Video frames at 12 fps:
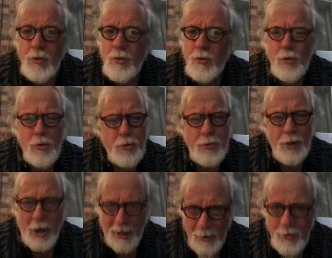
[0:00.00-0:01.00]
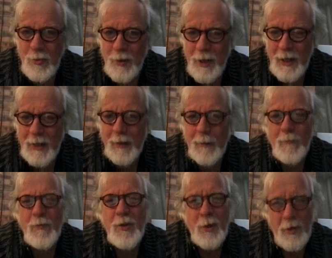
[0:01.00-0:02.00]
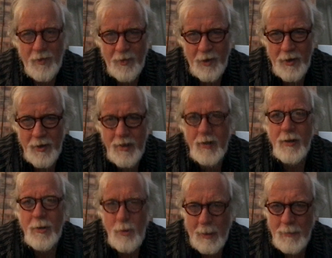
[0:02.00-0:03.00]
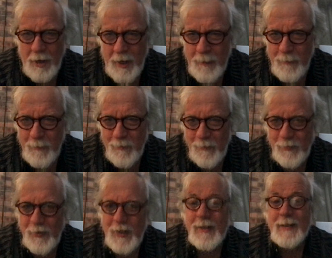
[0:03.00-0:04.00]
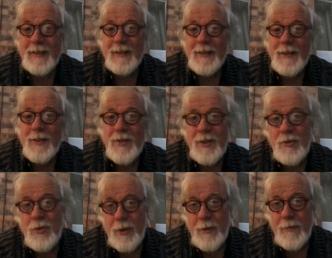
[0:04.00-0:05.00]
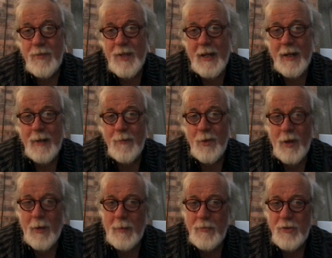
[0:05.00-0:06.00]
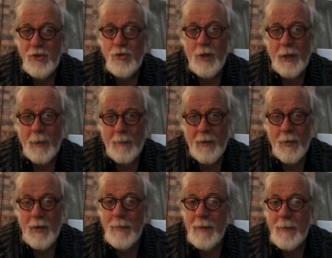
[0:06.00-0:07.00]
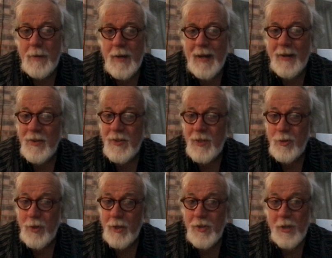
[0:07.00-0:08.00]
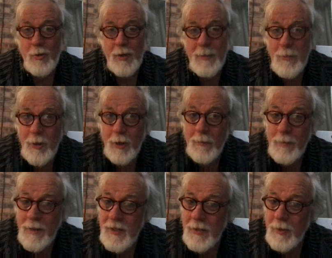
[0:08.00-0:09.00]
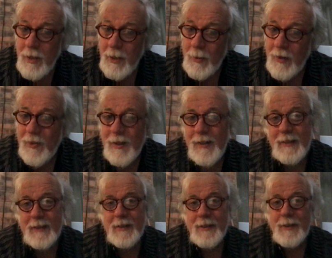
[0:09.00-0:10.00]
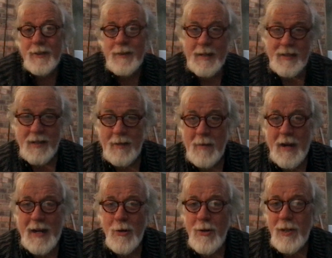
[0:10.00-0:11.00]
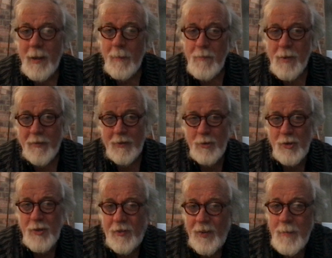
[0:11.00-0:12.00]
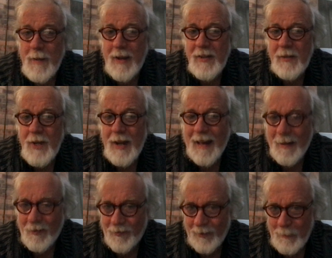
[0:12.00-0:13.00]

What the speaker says: good work, good fun, crap money. Too true, sadly, although I'm struck by the way people are now considering us a credible company to work with. Last time I looked, Maverick was just a few mates having a laugh.